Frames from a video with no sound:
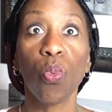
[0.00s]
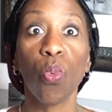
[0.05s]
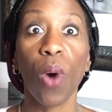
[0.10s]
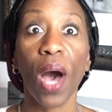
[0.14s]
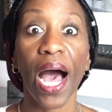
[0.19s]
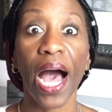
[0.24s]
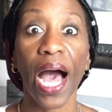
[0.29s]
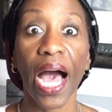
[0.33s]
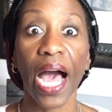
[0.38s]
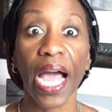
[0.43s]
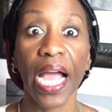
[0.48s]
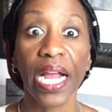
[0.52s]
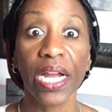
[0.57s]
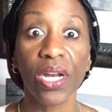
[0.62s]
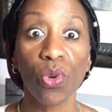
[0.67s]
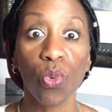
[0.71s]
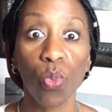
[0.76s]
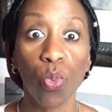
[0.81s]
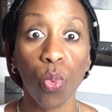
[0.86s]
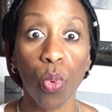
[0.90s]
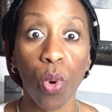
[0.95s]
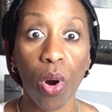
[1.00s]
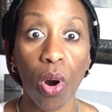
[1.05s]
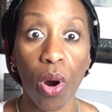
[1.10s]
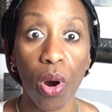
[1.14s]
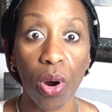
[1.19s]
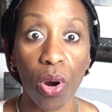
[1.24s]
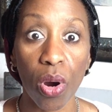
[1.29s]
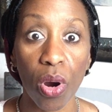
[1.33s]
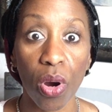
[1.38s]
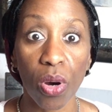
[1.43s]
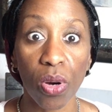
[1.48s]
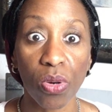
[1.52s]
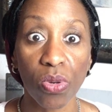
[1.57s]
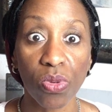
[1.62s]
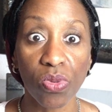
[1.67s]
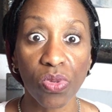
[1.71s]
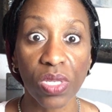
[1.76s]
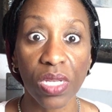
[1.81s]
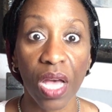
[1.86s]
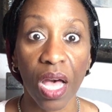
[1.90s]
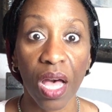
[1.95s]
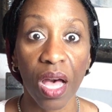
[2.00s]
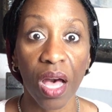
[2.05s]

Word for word: wide world.